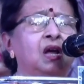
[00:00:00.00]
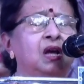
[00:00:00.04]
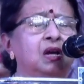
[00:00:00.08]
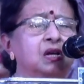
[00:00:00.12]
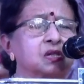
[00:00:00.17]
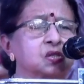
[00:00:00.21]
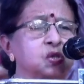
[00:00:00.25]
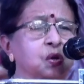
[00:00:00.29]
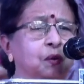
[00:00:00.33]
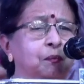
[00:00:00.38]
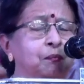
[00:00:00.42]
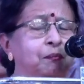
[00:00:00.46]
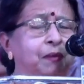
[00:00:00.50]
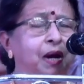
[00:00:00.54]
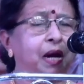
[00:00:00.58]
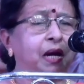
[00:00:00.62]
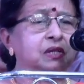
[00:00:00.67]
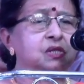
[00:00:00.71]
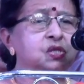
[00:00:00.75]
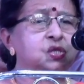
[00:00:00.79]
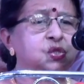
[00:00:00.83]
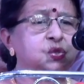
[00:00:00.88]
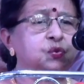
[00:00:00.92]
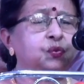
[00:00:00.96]
So my
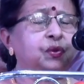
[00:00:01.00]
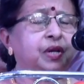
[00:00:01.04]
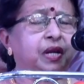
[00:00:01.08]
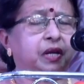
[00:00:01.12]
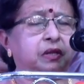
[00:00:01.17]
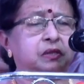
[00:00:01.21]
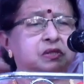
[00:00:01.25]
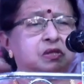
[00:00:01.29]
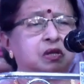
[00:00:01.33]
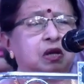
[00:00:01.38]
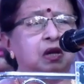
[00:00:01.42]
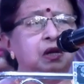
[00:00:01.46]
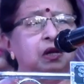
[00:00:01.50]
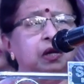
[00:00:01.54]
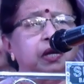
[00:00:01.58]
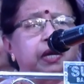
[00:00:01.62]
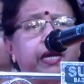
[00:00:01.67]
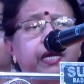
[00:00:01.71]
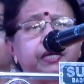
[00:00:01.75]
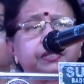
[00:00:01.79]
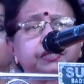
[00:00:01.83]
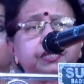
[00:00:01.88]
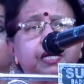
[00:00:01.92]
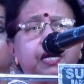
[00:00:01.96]
students,
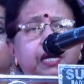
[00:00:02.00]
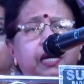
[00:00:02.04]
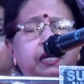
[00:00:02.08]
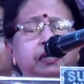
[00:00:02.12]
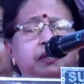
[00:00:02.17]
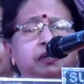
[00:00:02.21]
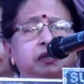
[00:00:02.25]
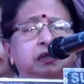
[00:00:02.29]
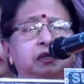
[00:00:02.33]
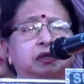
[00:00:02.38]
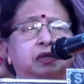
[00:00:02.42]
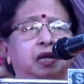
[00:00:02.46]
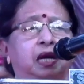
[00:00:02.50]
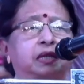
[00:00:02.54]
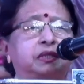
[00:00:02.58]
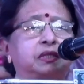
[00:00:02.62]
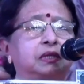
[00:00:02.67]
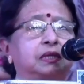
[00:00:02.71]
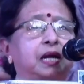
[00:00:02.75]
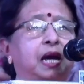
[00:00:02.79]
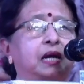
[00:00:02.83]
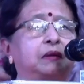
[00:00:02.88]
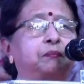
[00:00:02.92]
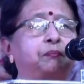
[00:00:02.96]

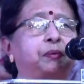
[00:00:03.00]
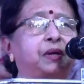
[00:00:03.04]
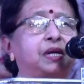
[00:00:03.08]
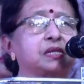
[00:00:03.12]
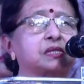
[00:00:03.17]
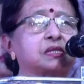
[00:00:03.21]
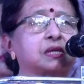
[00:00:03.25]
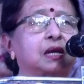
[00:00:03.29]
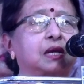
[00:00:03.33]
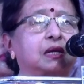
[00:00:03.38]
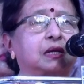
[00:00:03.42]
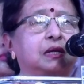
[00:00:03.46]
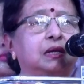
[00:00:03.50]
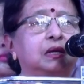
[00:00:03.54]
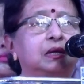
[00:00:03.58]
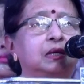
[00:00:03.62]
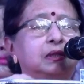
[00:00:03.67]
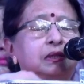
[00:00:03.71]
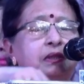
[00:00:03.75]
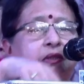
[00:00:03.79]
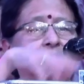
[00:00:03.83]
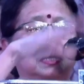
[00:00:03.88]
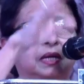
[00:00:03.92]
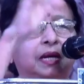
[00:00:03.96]
88, 89%,
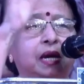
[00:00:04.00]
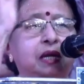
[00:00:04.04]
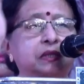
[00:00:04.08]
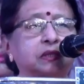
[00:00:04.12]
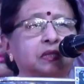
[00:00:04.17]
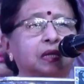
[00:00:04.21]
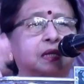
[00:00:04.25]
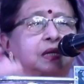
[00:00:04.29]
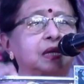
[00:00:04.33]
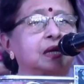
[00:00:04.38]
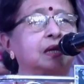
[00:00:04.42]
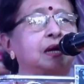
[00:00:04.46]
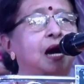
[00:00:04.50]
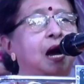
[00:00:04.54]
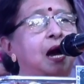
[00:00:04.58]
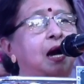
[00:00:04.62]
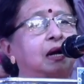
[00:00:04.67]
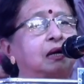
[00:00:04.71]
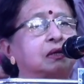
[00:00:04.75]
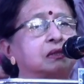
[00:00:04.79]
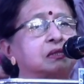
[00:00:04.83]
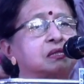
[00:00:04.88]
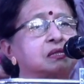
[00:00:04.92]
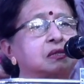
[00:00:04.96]
they are taking
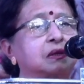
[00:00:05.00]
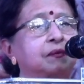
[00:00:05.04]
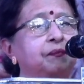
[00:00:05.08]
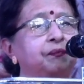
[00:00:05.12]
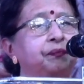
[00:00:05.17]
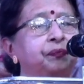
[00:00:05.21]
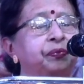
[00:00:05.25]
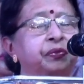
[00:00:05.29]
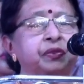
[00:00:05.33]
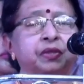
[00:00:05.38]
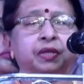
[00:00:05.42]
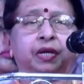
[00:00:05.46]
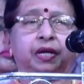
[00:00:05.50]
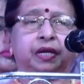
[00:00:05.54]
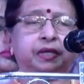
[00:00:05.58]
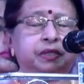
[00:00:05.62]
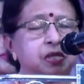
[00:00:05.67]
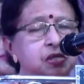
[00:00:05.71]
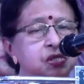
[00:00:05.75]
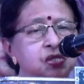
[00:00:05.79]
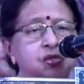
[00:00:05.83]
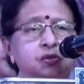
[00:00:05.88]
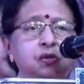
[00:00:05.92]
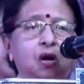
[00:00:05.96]
arts. It
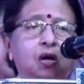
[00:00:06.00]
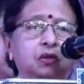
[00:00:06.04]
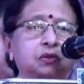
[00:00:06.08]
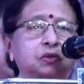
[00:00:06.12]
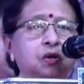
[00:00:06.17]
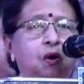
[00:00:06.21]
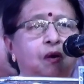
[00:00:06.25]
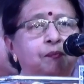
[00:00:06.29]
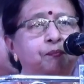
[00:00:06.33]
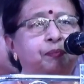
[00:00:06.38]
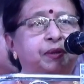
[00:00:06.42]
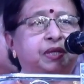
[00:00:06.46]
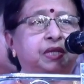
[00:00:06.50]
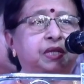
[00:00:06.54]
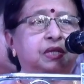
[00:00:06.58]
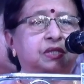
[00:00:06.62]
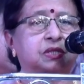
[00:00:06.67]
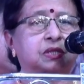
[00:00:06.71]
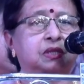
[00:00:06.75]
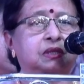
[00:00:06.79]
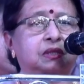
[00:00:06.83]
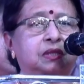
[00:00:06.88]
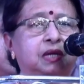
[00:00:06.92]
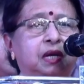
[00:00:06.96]
is not
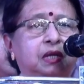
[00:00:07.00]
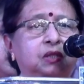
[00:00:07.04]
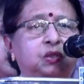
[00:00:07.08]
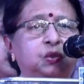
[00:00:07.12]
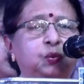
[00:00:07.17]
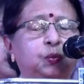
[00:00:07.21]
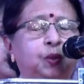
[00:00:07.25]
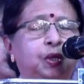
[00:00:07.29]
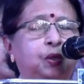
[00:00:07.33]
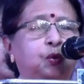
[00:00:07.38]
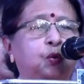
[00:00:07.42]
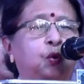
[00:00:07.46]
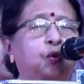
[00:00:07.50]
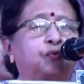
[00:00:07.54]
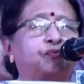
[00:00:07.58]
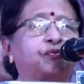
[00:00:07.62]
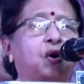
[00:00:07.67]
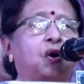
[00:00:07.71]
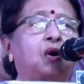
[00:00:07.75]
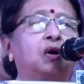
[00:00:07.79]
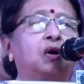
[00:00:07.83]
competition that you will go for,